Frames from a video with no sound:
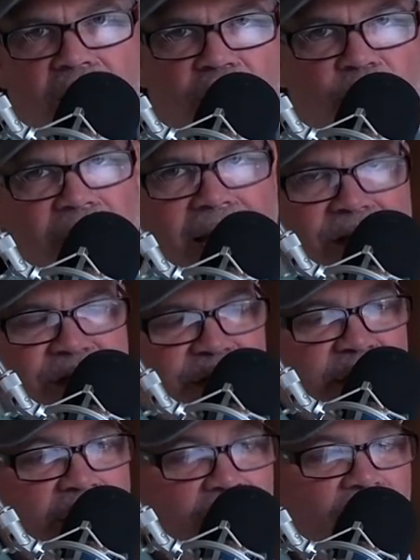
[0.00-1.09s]
and humic acid
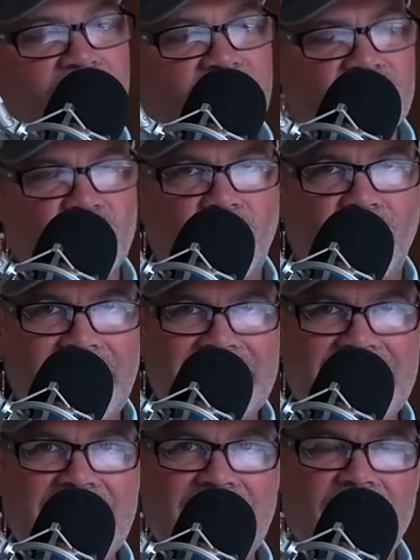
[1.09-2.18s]
to aerate the soil and
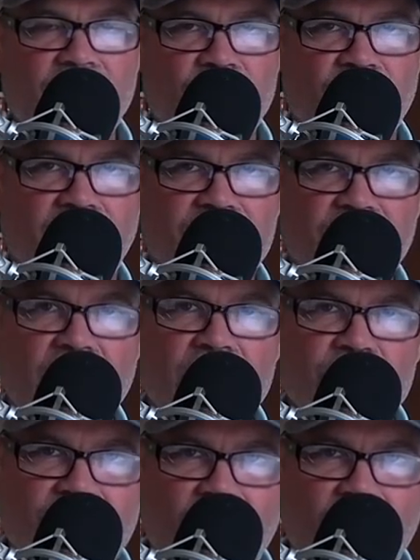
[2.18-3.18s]
chelate nutrients so